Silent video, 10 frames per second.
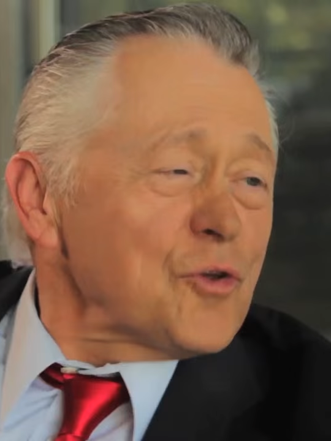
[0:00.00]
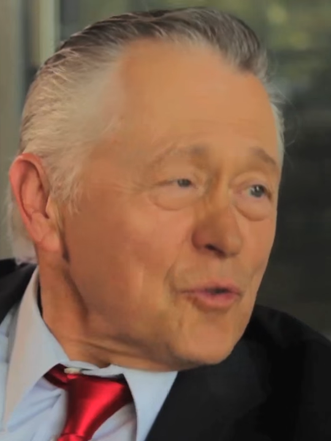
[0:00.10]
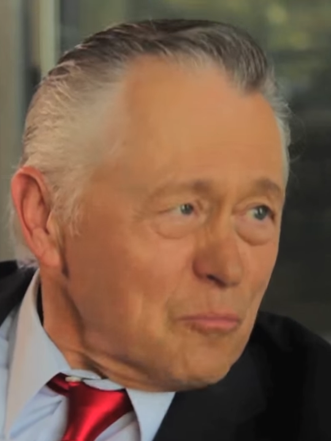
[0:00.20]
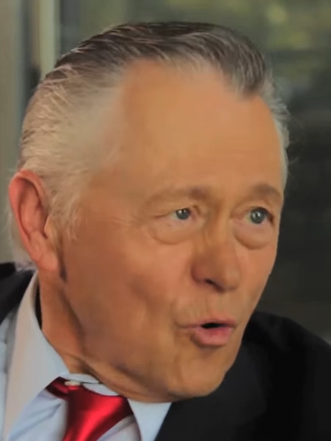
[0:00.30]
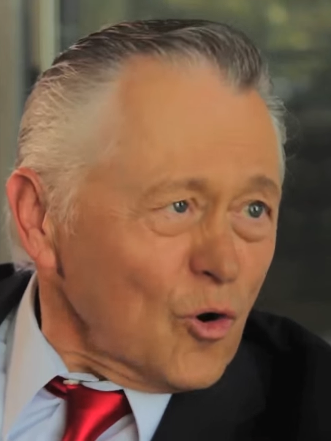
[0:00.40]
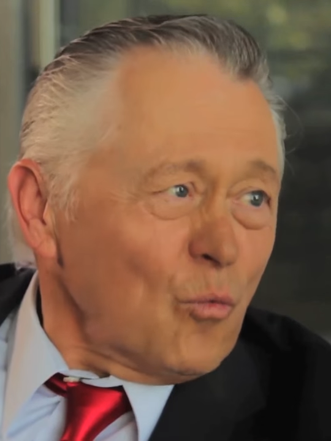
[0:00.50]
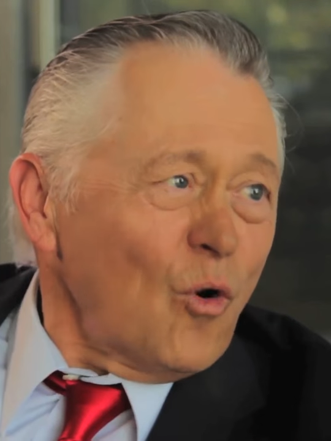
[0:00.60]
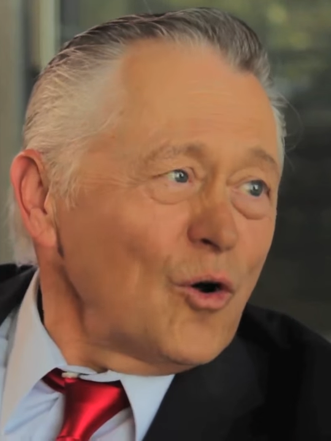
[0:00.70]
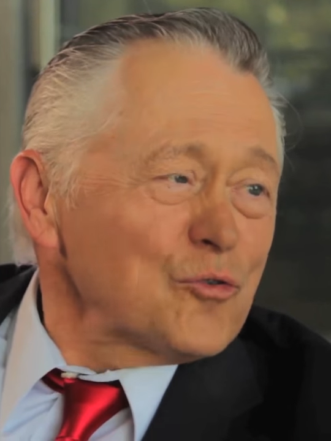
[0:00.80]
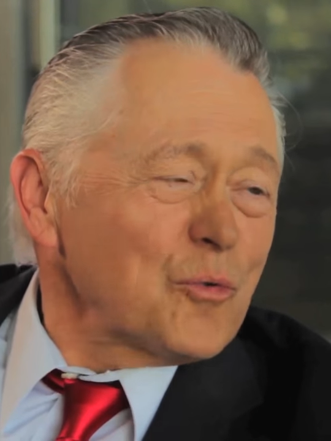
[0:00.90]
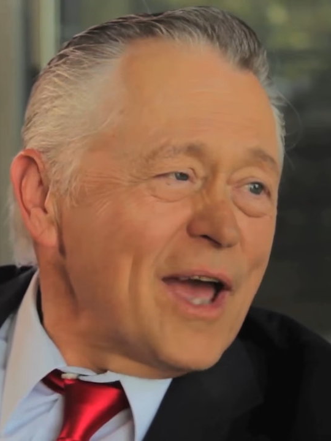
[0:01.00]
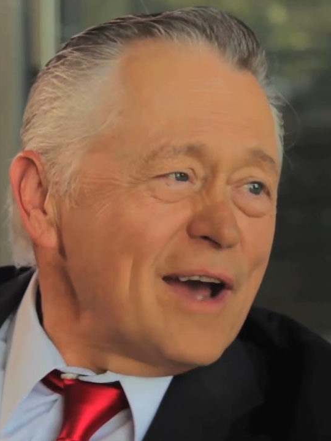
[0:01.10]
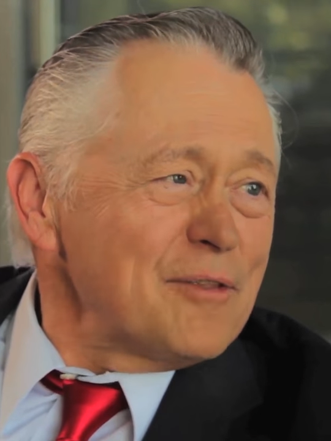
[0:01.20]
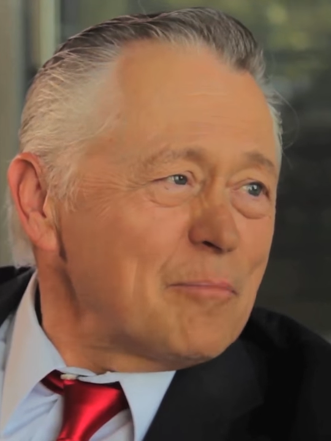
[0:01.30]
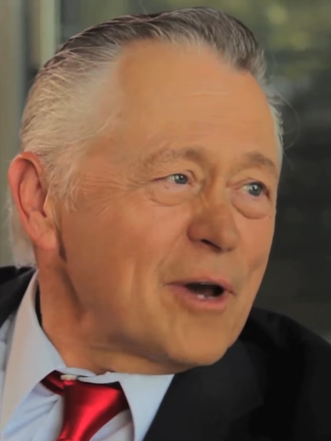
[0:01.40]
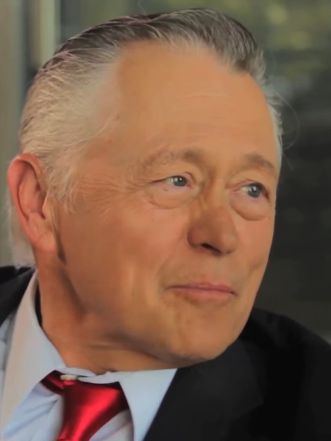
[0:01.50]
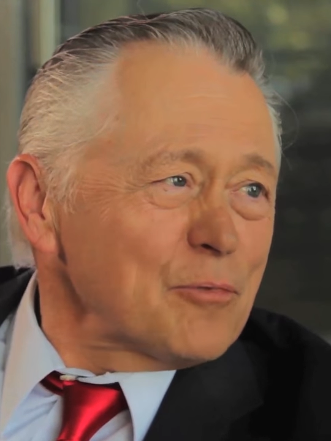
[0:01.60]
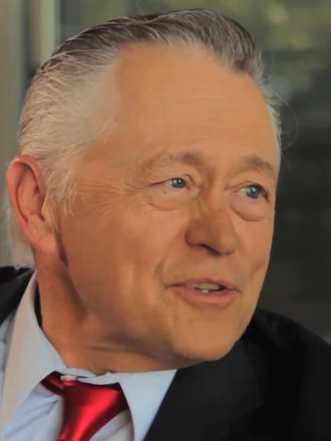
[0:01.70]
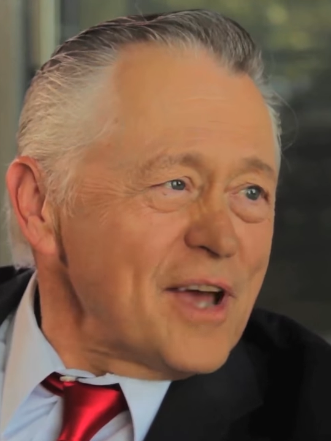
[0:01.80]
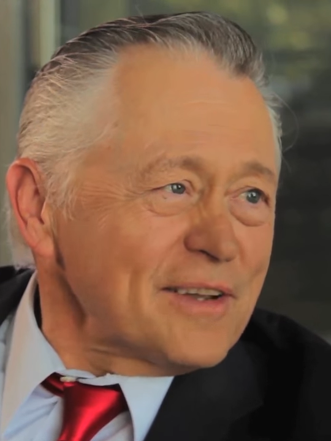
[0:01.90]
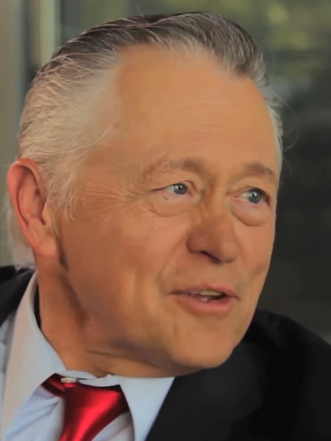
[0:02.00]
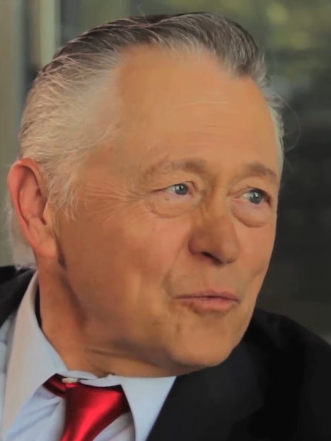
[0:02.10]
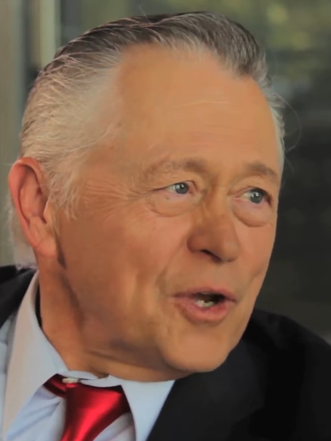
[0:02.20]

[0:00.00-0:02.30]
So the more walls we have, the better protected